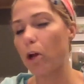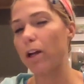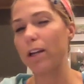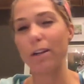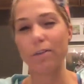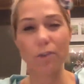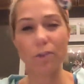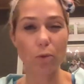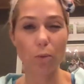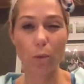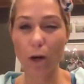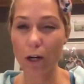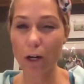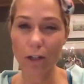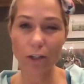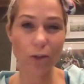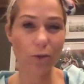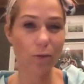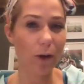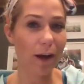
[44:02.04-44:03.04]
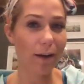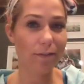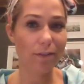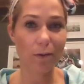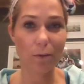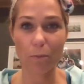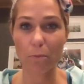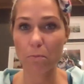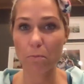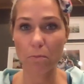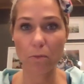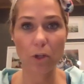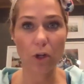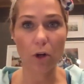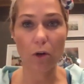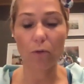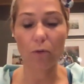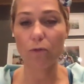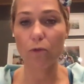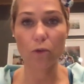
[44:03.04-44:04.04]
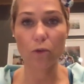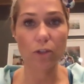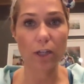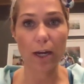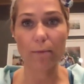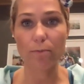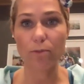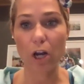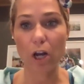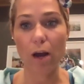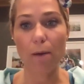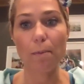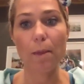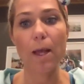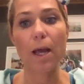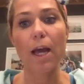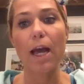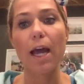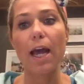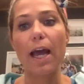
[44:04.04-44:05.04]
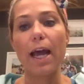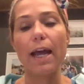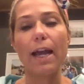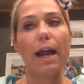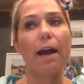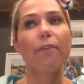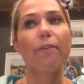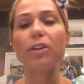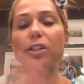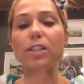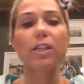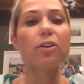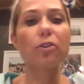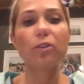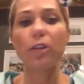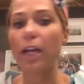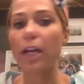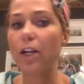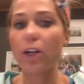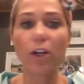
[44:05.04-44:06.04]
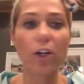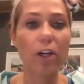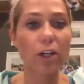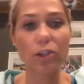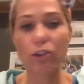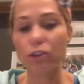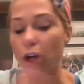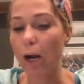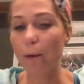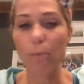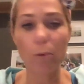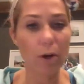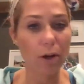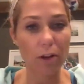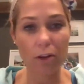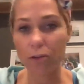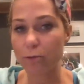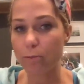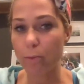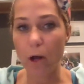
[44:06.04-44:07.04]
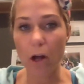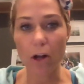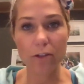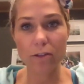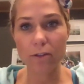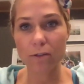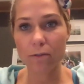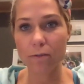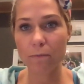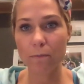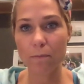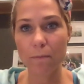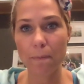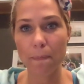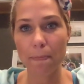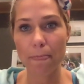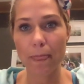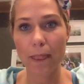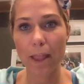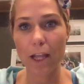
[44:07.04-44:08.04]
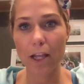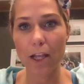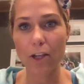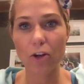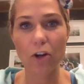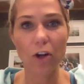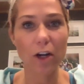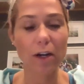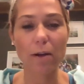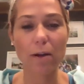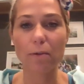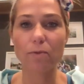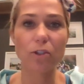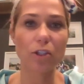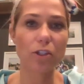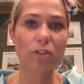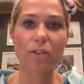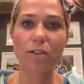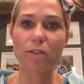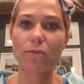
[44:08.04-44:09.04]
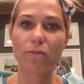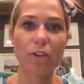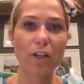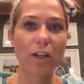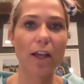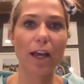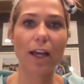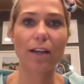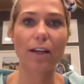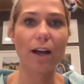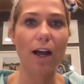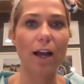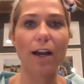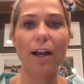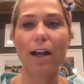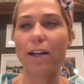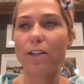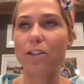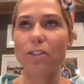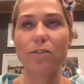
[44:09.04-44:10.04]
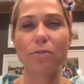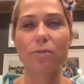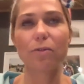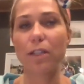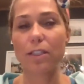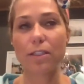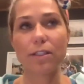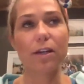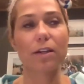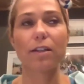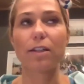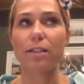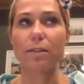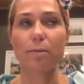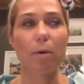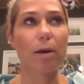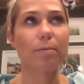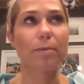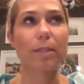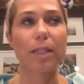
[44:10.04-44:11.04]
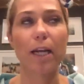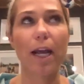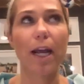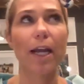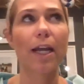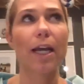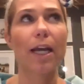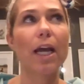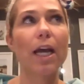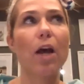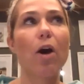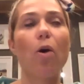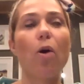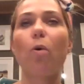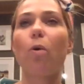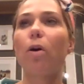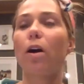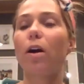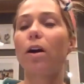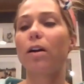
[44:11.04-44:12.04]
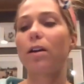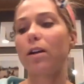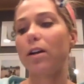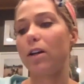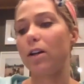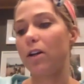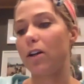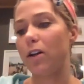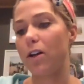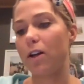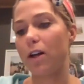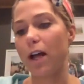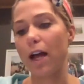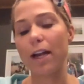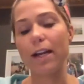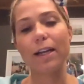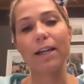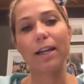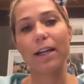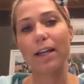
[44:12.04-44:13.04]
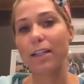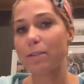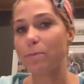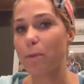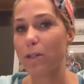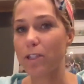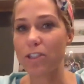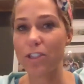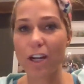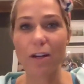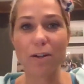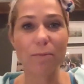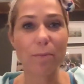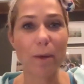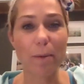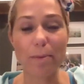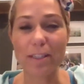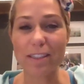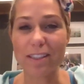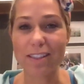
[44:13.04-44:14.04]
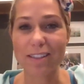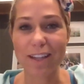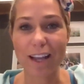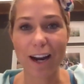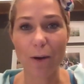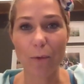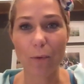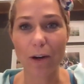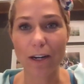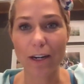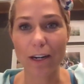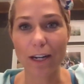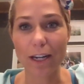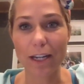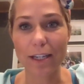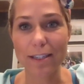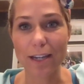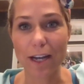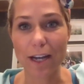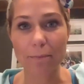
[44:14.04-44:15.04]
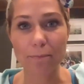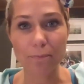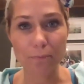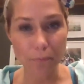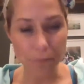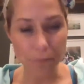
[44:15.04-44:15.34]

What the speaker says: And if you work, you have the, full-time job. And every single day you're going to drop one of those balls. You're going to just feel like, God, I just really sucked as a mom today. Or, oh, I didn't get as much done in my business that I wanted to get done.